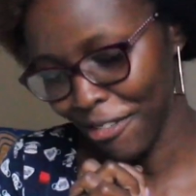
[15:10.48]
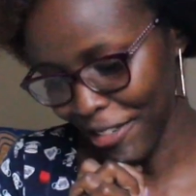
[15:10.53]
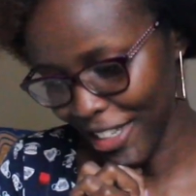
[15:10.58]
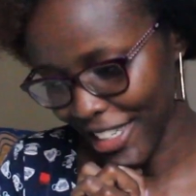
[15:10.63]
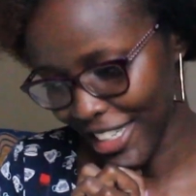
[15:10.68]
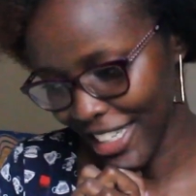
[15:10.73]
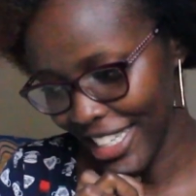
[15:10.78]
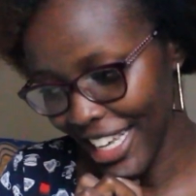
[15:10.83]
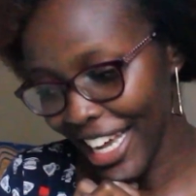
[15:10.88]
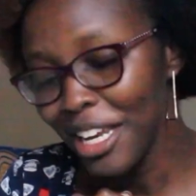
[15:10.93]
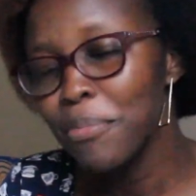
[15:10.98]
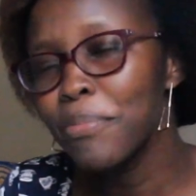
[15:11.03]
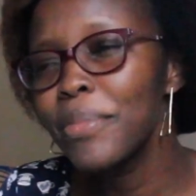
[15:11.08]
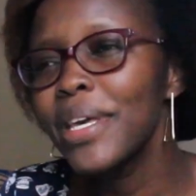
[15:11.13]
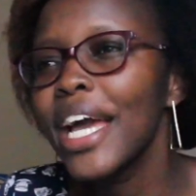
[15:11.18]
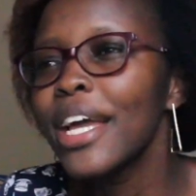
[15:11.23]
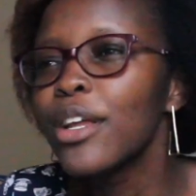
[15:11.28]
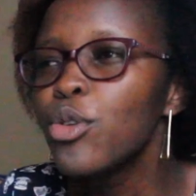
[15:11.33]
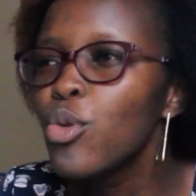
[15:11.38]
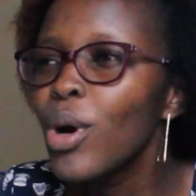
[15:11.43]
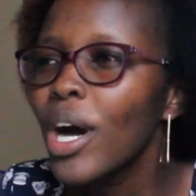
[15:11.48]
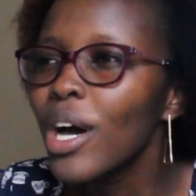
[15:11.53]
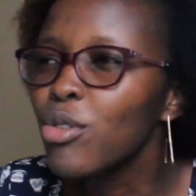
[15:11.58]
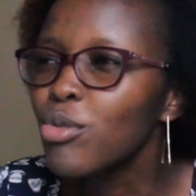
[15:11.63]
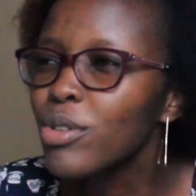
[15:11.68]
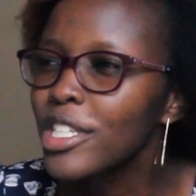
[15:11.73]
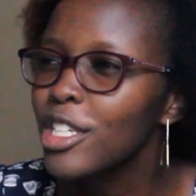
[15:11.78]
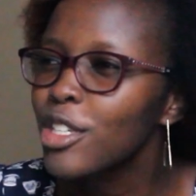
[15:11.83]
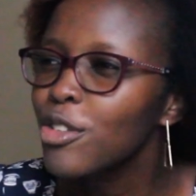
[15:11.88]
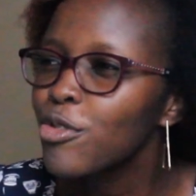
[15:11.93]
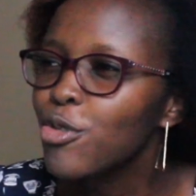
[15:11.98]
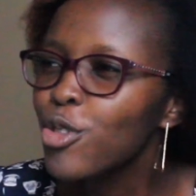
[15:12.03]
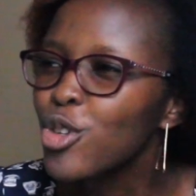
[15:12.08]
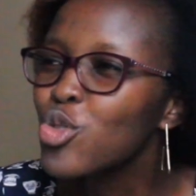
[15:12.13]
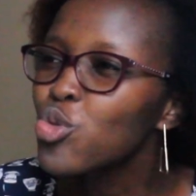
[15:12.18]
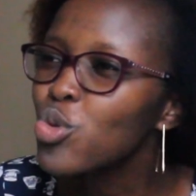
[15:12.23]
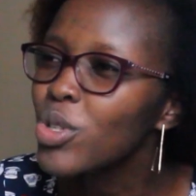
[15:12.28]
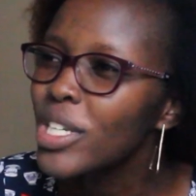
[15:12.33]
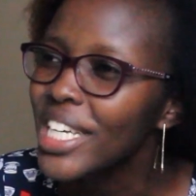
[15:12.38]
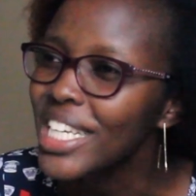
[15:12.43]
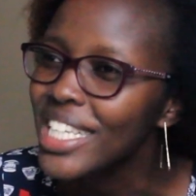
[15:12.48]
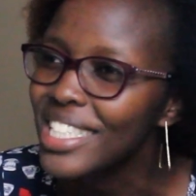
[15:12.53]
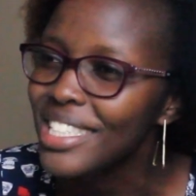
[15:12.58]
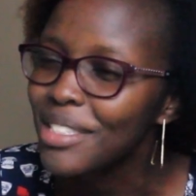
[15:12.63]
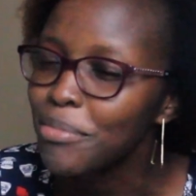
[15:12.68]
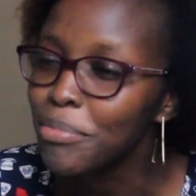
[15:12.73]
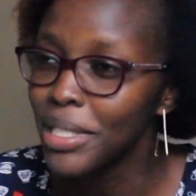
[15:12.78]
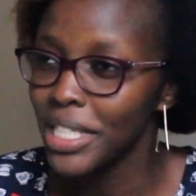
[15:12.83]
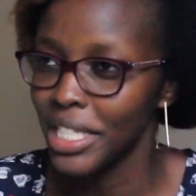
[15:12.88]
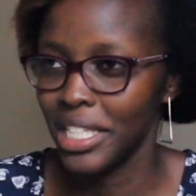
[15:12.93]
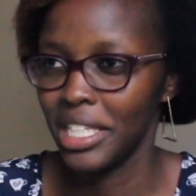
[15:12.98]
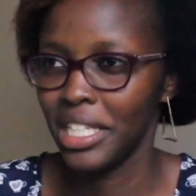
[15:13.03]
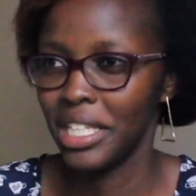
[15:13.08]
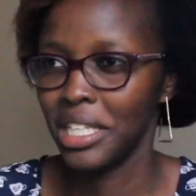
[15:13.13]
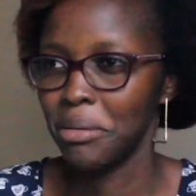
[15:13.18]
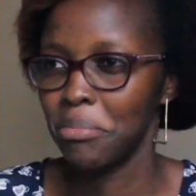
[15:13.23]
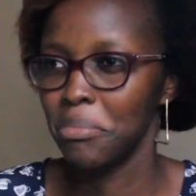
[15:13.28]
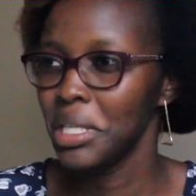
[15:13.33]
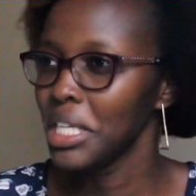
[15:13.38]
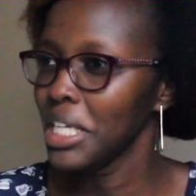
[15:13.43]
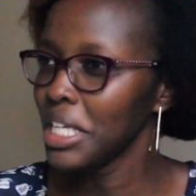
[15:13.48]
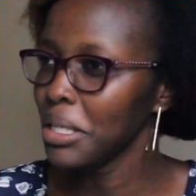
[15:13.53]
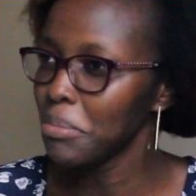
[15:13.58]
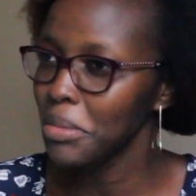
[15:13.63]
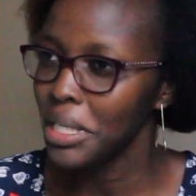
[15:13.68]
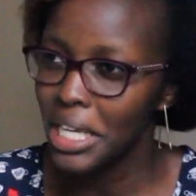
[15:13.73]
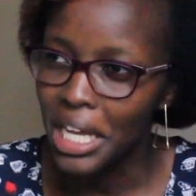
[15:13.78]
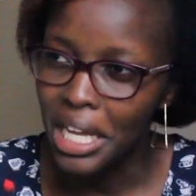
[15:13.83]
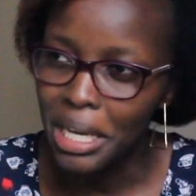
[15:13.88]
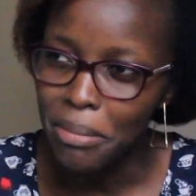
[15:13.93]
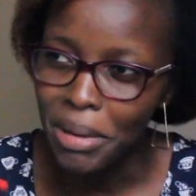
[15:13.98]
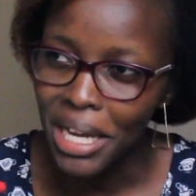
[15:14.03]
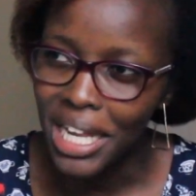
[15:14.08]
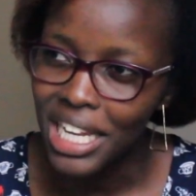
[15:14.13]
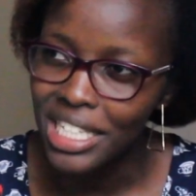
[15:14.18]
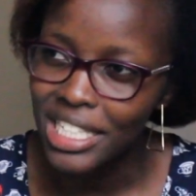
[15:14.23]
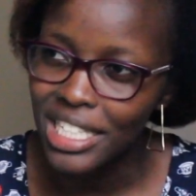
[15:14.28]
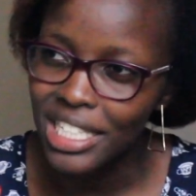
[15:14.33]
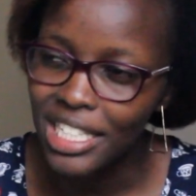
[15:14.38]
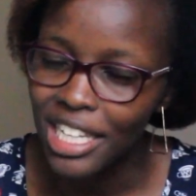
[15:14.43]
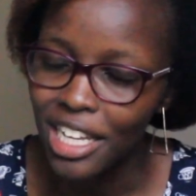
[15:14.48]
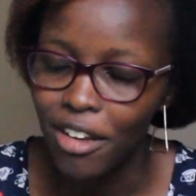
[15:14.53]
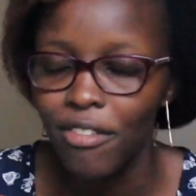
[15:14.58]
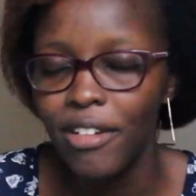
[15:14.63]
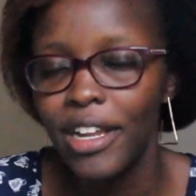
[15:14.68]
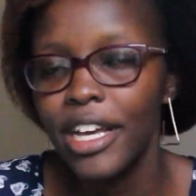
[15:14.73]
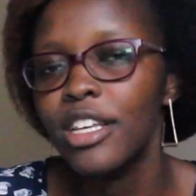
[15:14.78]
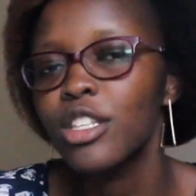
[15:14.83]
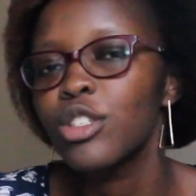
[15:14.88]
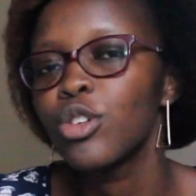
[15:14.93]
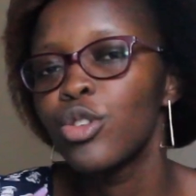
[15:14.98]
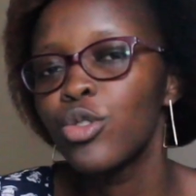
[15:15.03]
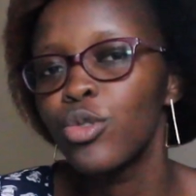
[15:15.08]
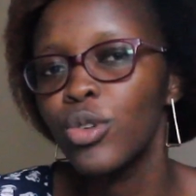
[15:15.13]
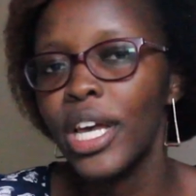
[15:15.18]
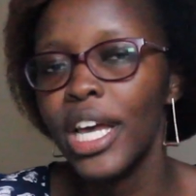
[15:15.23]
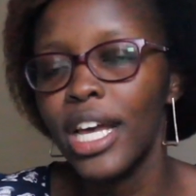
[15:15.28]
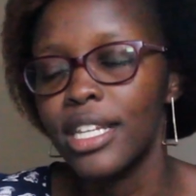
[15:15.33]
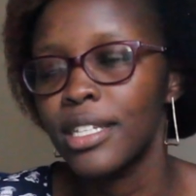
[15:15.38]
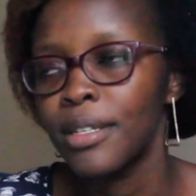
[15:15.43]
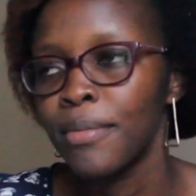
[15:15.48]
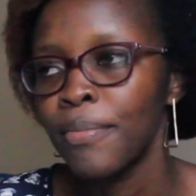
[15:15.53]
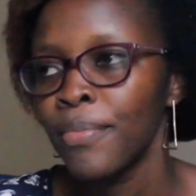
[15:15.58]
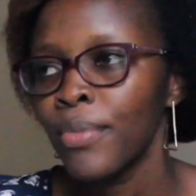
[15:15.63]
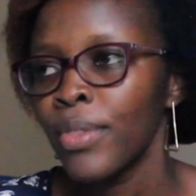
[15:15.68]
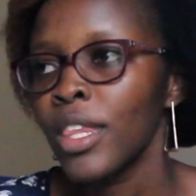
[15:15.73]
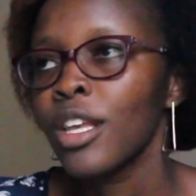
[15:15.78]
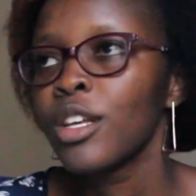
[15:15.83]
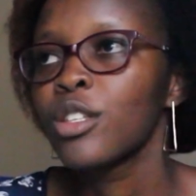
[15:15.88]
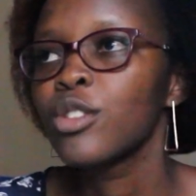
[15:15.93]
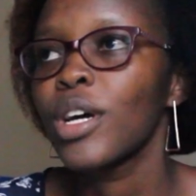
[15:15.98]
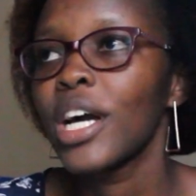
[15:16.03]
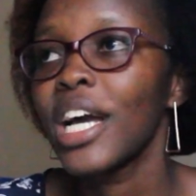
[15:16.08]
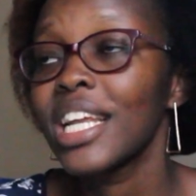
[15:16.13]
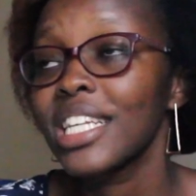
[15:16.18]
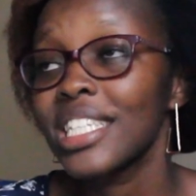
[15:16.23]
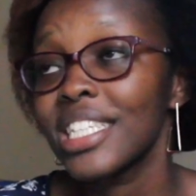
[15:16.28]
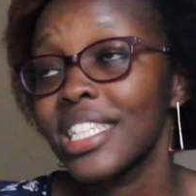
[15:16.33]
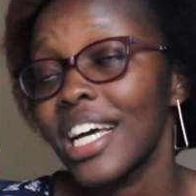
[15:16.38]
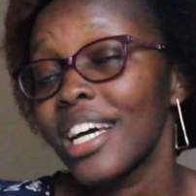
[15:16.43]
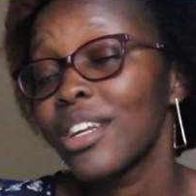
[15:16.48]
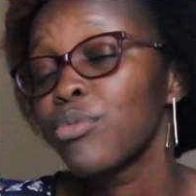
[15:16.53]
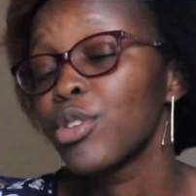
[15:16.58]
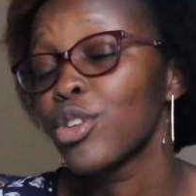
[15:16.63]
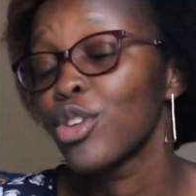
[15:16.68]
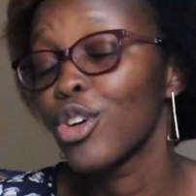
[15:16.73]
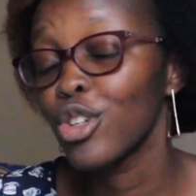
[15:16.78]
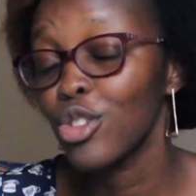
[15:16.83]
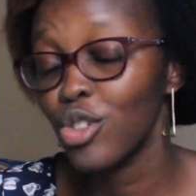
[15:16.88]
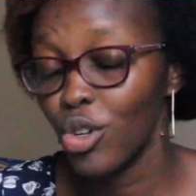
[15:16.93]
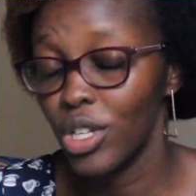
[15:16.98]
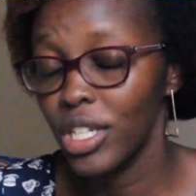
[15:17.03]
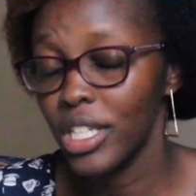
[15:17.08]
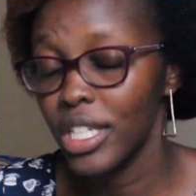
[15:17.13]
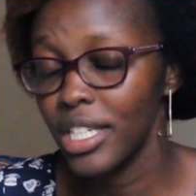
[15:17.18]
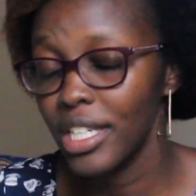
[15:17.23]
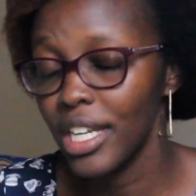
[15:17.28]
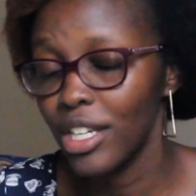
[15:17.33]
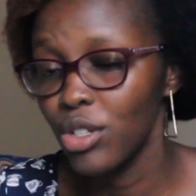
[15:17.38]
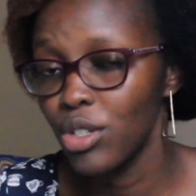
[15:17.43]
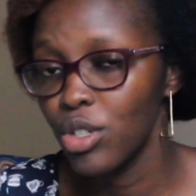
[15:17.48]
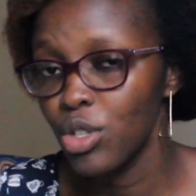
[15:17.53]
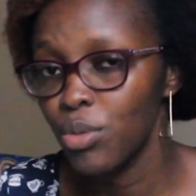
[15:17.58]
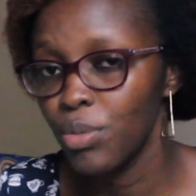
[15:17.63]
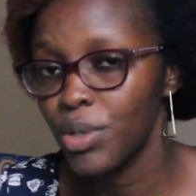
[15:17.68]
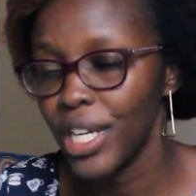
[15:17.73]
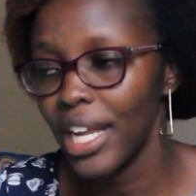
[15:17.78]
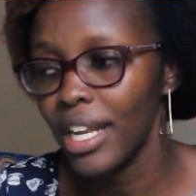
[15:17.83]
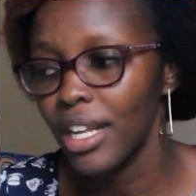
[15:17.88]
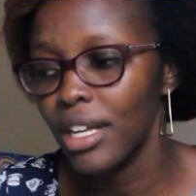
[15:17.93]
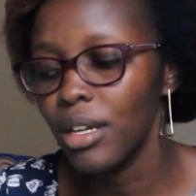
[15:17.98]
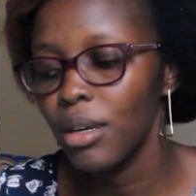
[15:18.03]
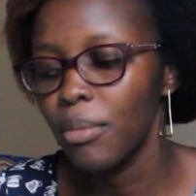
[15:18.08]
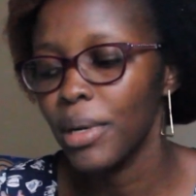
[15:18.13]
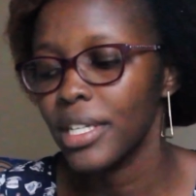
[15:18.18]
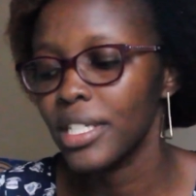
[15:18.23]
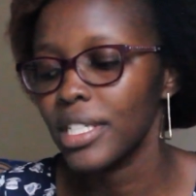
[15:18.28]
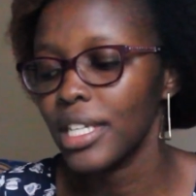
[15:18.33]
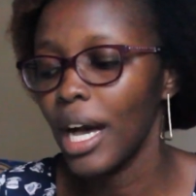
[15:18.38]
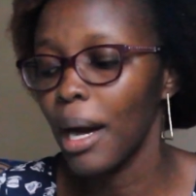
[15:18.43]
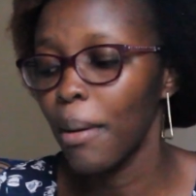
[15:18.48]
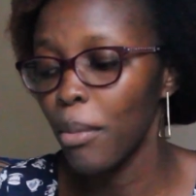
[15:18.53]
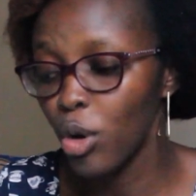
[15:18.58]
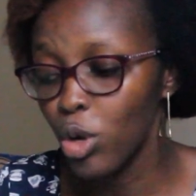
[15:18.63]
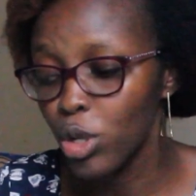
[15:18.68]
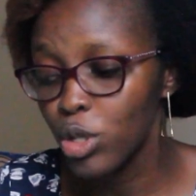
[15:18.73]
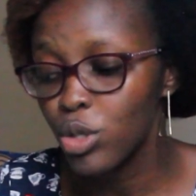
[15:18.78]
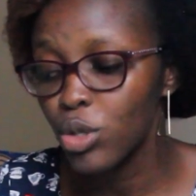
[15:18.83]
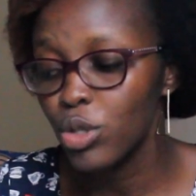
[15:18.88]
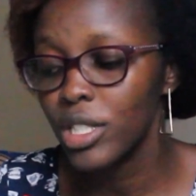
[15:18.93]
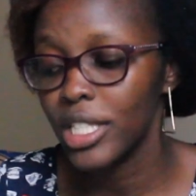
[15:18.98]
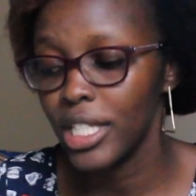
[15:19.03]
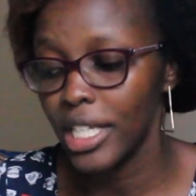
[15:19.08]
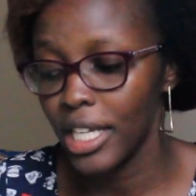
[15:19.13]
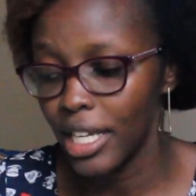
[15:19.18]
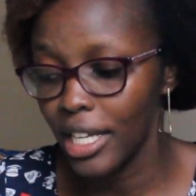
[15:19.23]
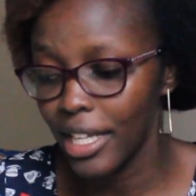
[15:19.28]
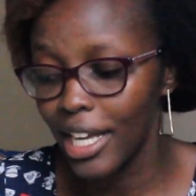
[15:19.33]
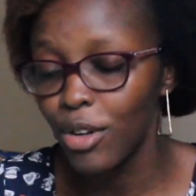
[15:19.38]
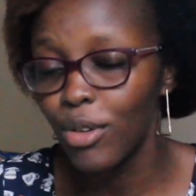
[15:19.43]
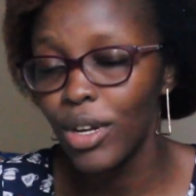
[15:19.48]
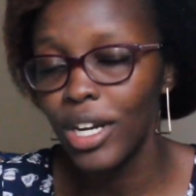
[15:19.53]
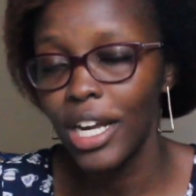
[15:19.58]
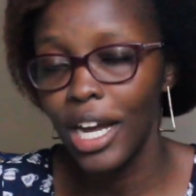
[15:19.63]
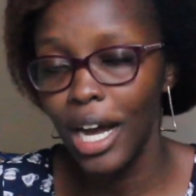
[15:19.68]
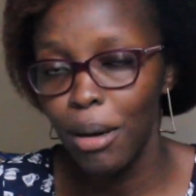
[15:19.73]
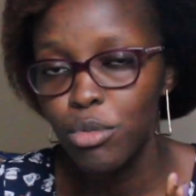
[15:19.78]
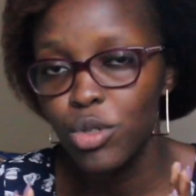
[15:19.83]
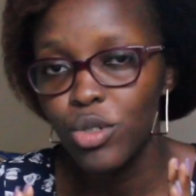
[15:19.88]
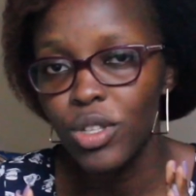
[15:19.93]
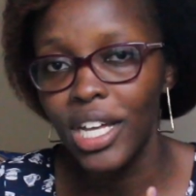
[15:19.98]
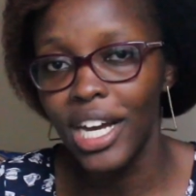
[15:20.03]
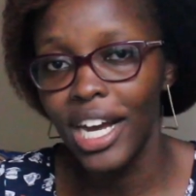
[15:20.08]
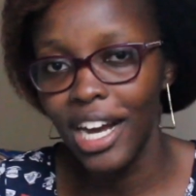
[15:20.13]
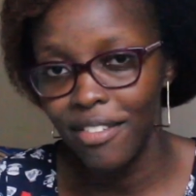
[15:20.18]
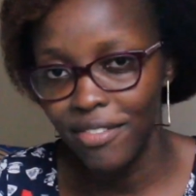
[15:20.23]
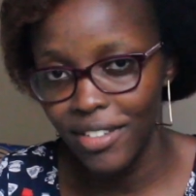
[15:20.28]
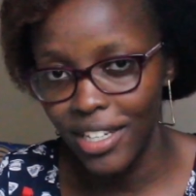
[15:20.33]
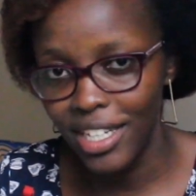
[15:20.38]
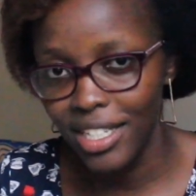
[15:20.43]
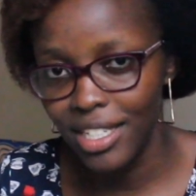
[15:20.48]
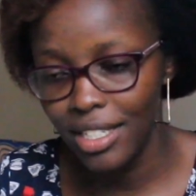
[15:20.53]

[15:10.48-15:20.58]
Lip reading: Yani me, I do a routine for 2 days. Me and my lazy self. Like, so you get. So I understand we don't all need a YouTube channel, but I'm also saying that one comes with a caveat,